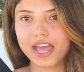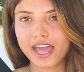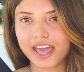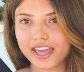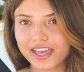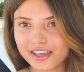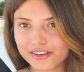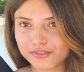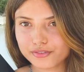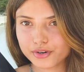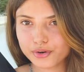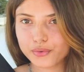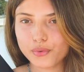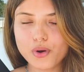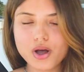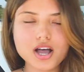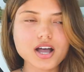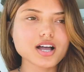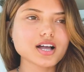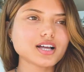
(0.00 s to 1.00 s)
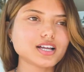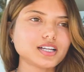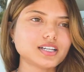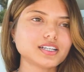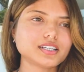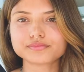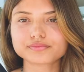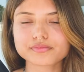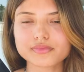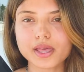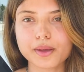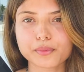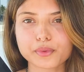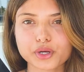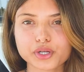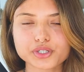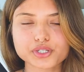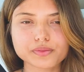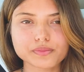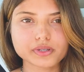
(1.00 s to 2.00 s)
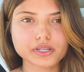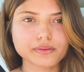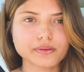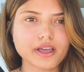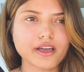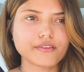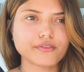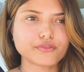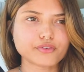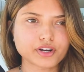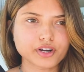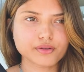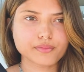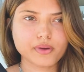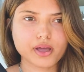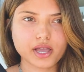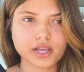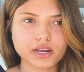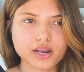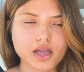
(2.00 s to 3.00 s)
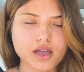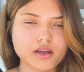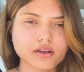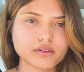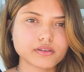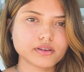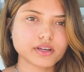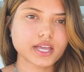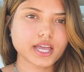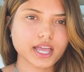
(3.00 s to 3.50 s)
Hey everyone! I'm going to meet a friend of mine now,